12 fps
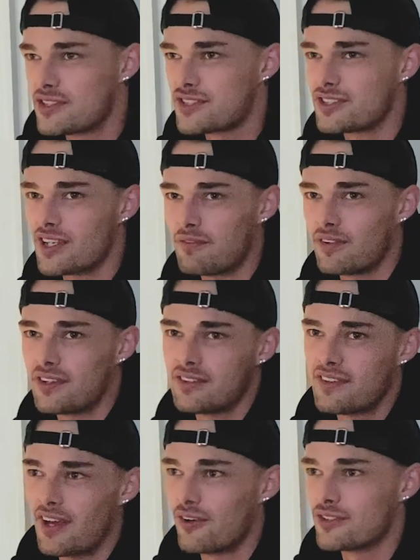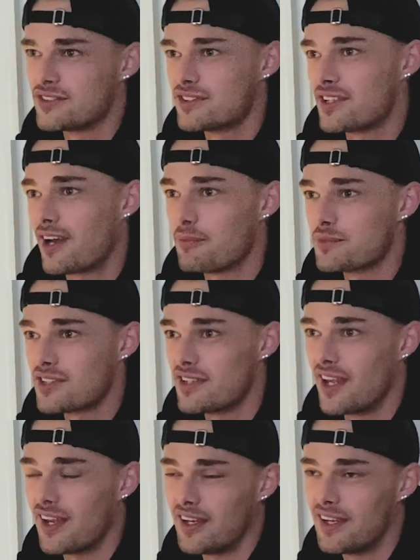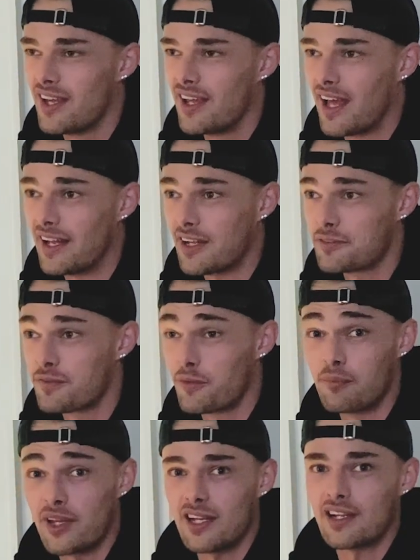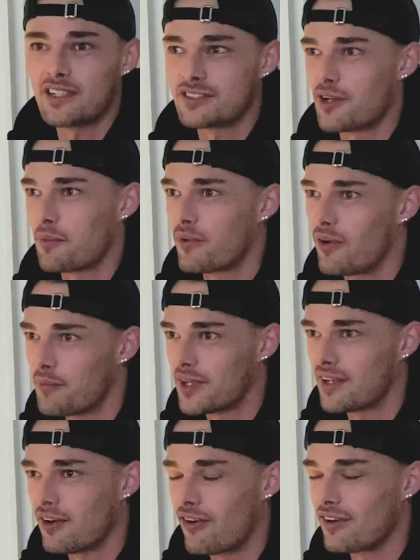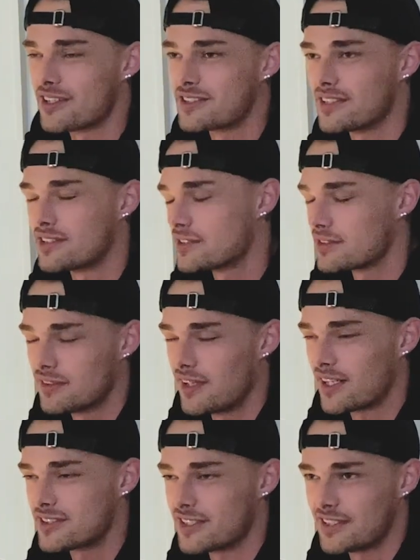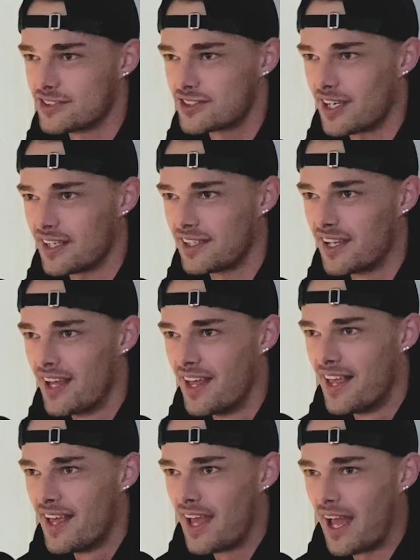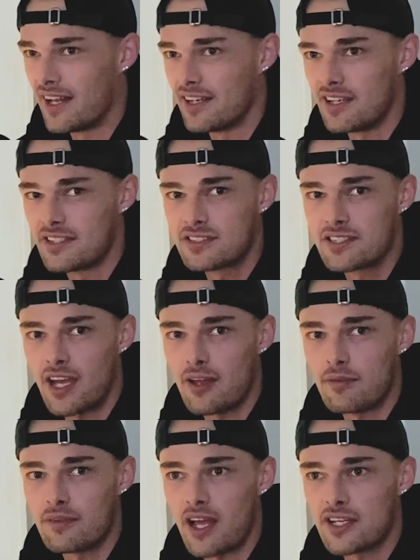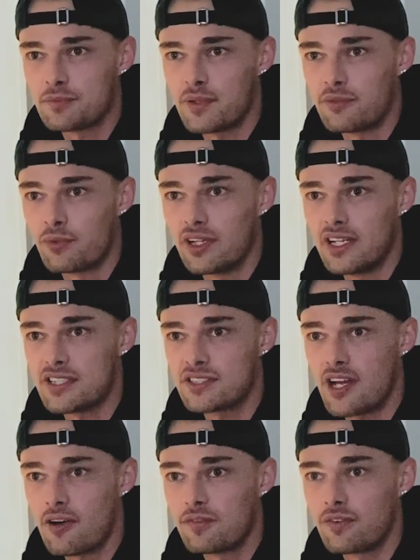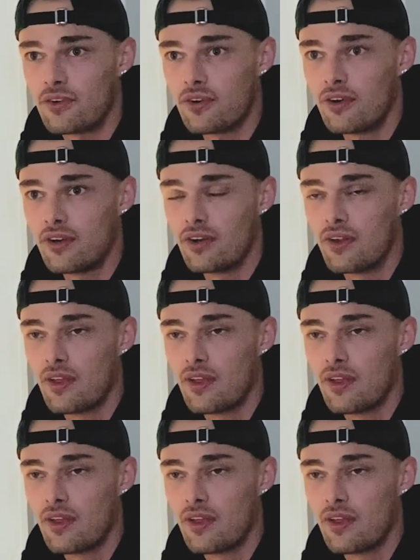7,000 times a day. And that's, for me, as an upcoming artist, that's insane. And it has been released now for